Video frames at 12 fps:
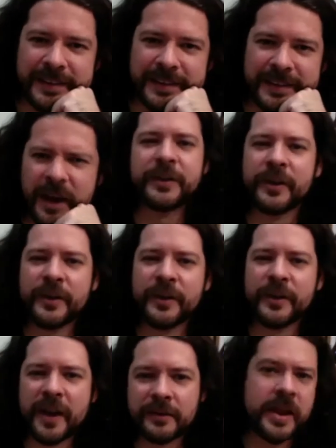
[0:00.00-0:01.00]
How did it
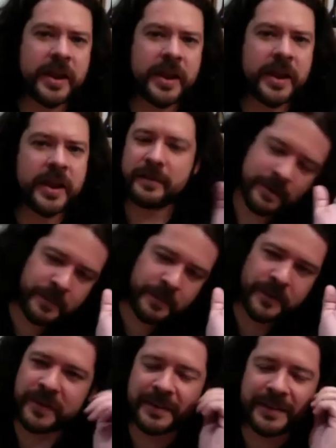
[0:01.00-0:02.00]
turn out? Great, you know,
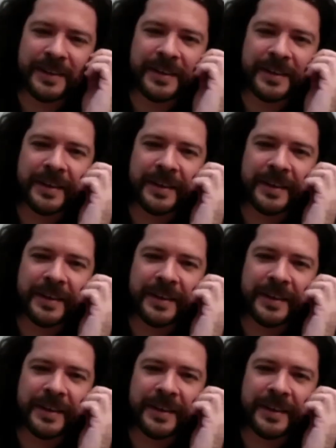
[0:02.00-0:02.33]
perfect.